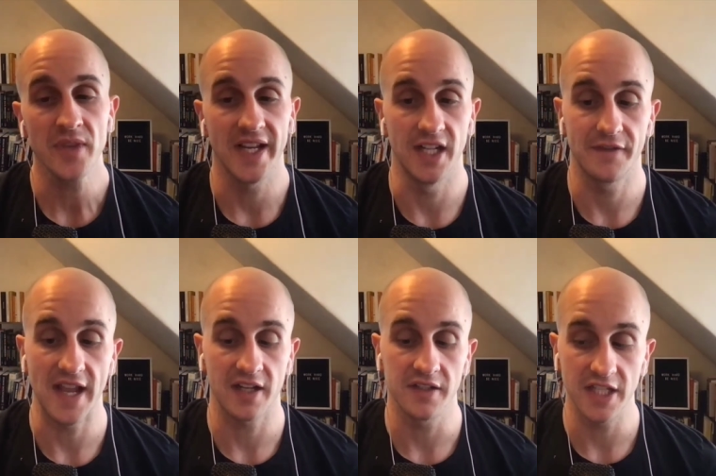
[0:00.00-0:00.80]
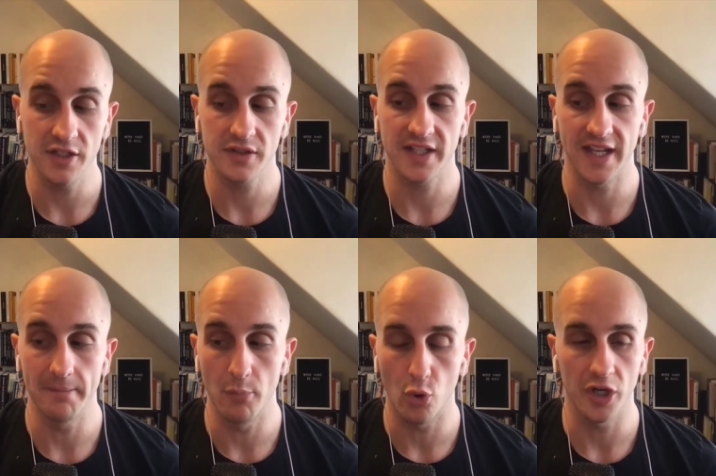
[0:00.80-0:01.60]
And if that continues to get
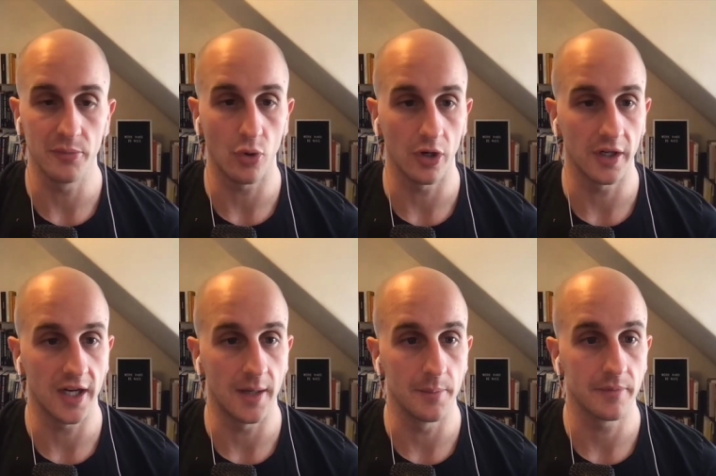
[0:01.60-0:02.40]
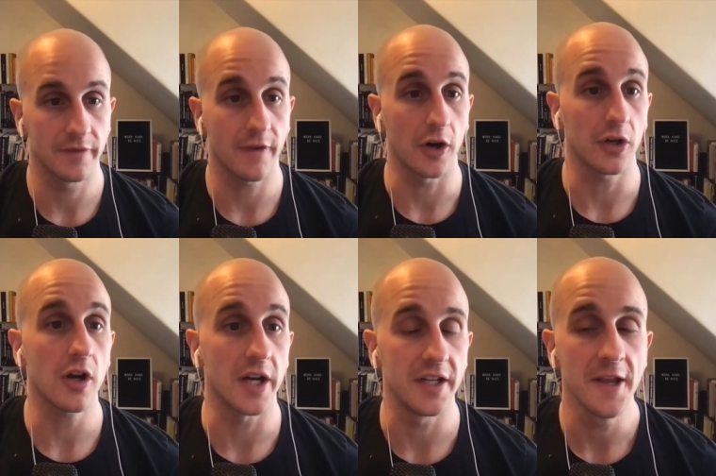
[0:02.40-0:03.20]
more and more far
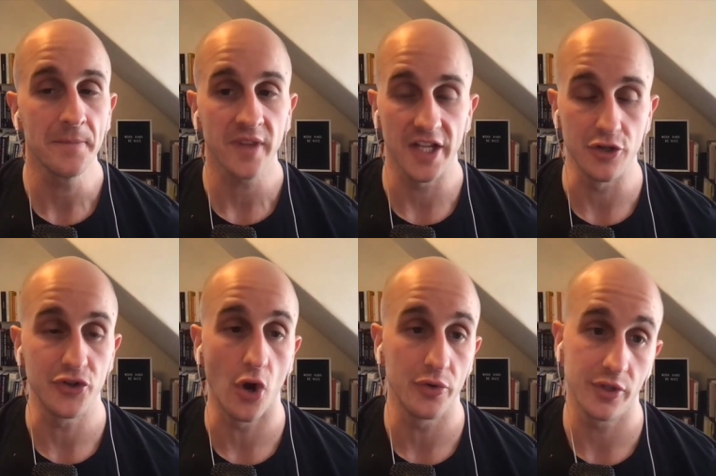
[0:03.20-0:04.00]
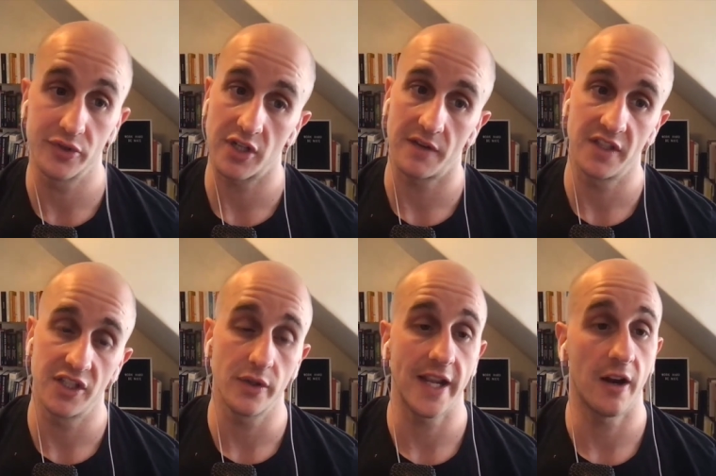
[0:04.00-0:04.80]
gone, and you don't do soft
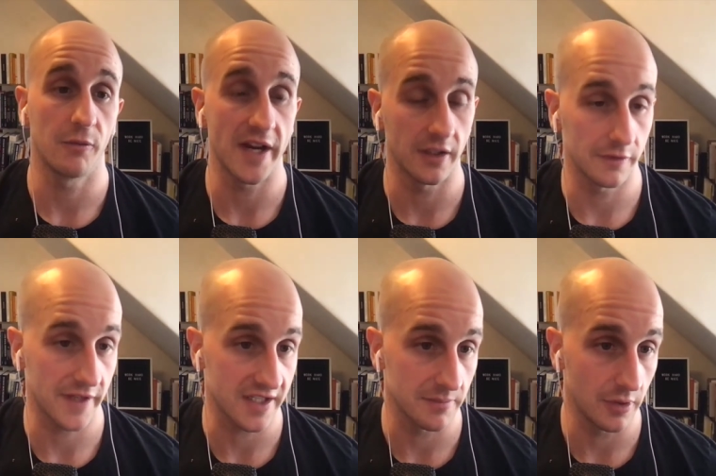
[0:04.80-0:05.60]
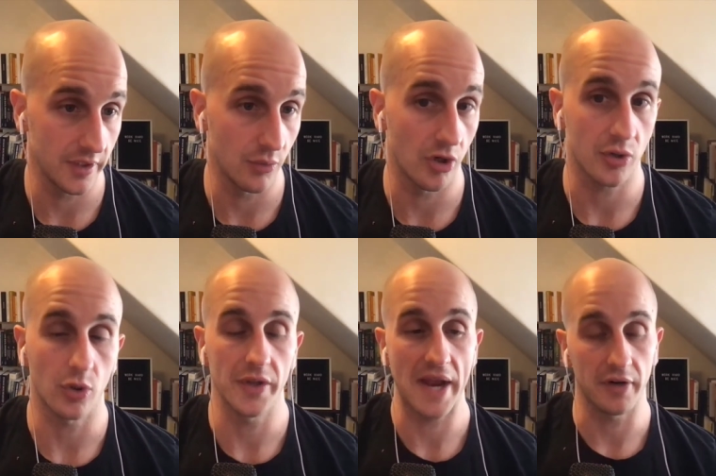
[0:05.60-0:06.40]
tissue care and regular flexibility work or
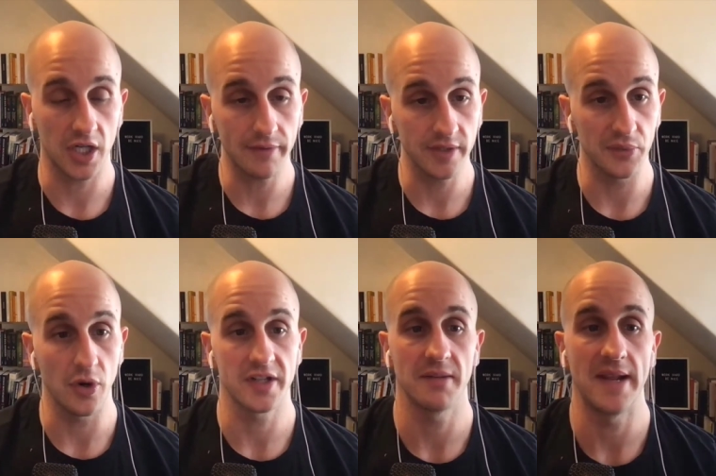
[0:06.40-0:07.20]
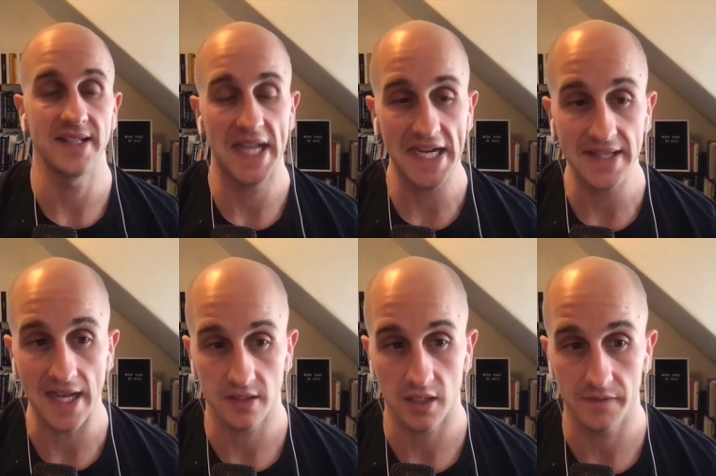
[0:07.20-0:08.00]
all that recovery work to maintain
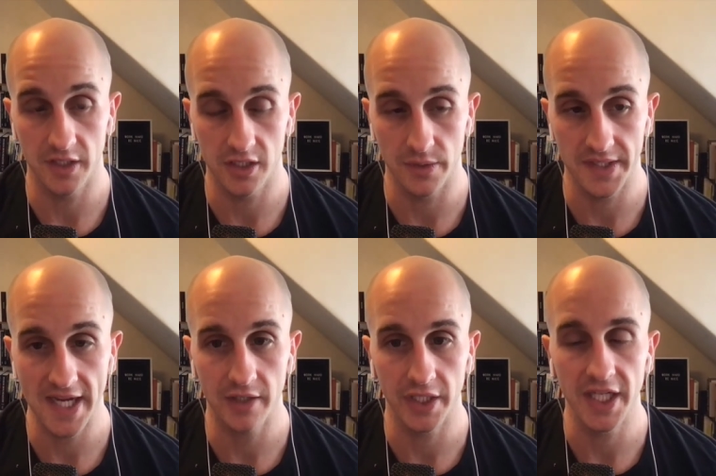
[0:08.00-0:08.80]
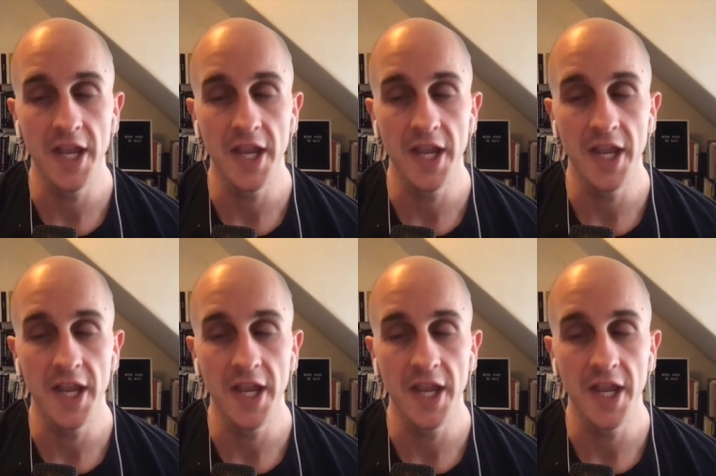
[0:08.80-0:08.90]
that soft tissue integrity,